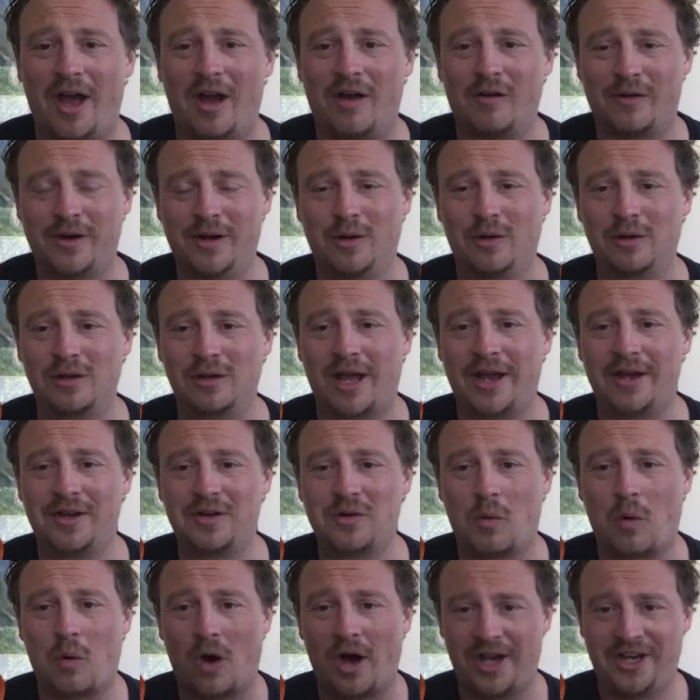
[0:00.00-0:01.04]
a real like
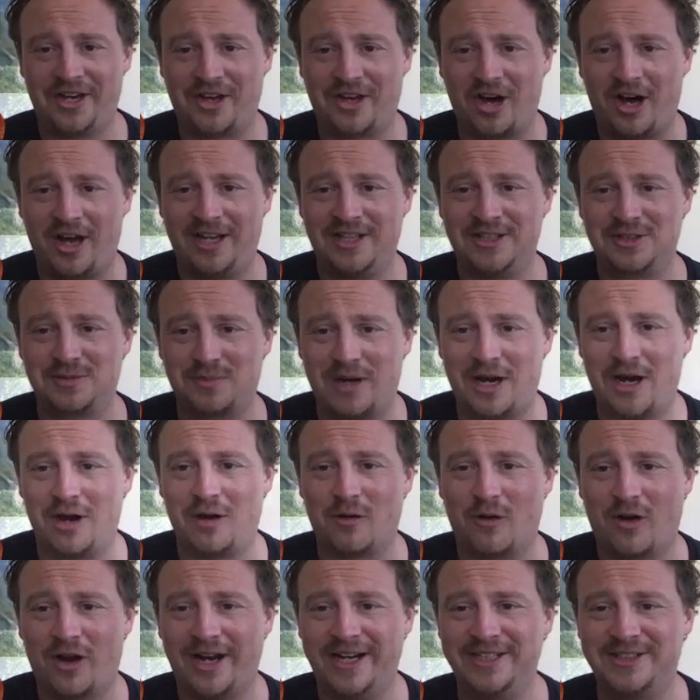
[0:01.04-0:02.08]
quiet guy as well,
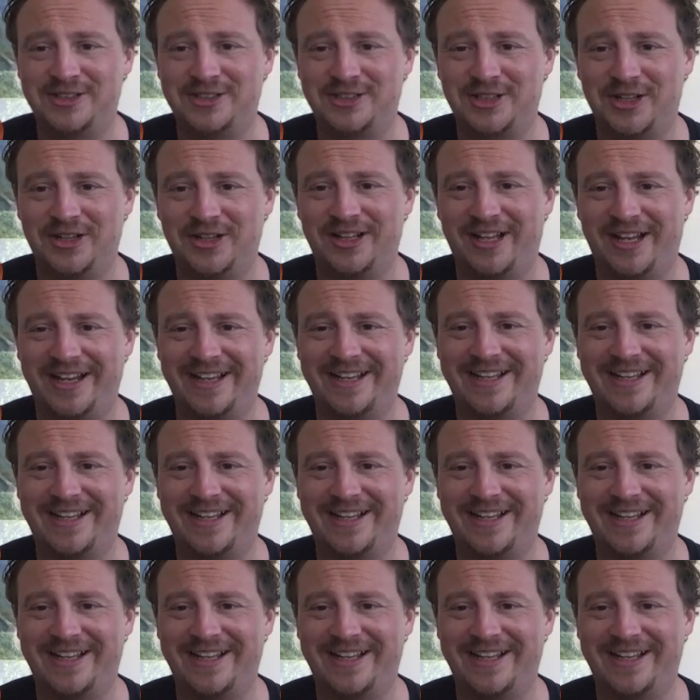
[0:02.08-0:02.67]
right? So like